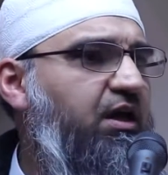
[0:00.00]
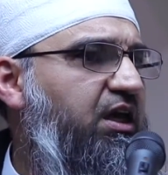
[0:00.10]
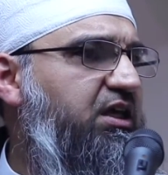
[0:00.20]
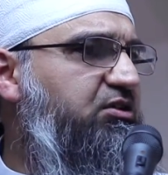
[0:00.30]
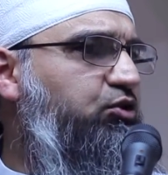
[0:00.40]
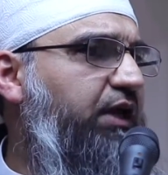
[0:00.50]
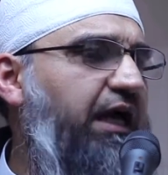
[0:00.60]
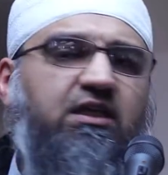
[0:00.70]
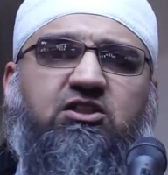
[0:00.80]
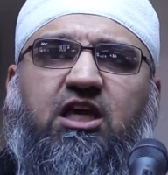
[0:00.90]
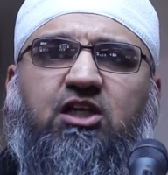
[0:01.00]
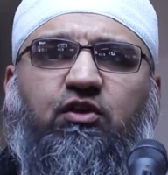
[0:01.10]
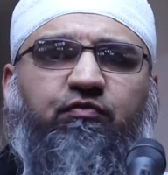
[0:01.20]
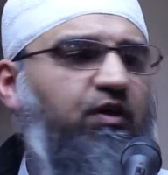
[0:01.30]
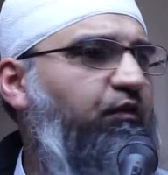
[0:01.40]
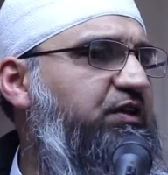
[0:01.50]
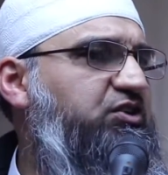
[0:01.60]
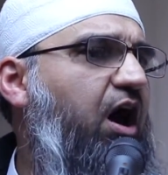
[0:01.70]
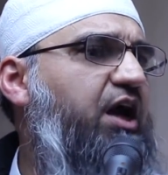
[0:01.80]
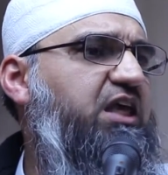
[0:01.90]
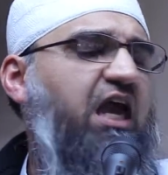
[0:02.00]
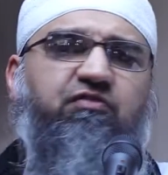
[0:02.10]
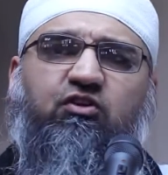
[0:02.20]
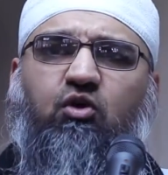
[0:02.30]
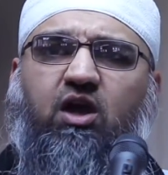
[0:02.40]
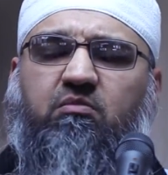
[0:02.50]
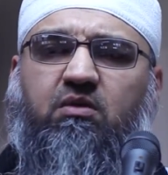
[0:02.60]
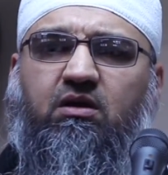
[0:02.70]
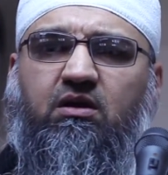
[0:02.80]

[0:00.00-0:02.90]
He took out these keys of his car and gave it to him.